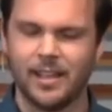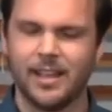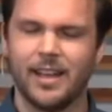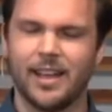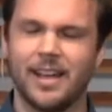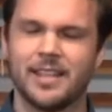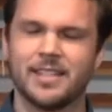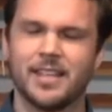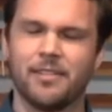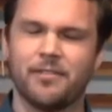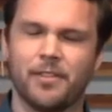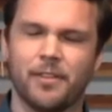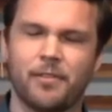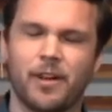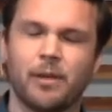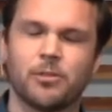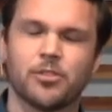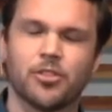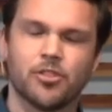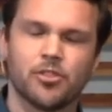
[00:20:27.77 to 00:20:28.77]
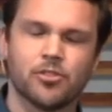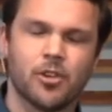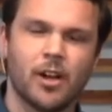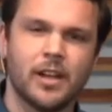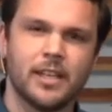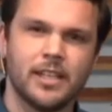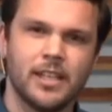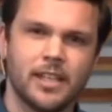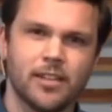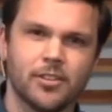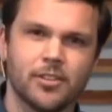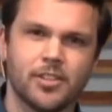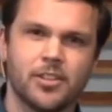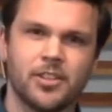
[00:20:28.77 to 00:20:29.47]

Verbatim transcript: as if if I was to draw near to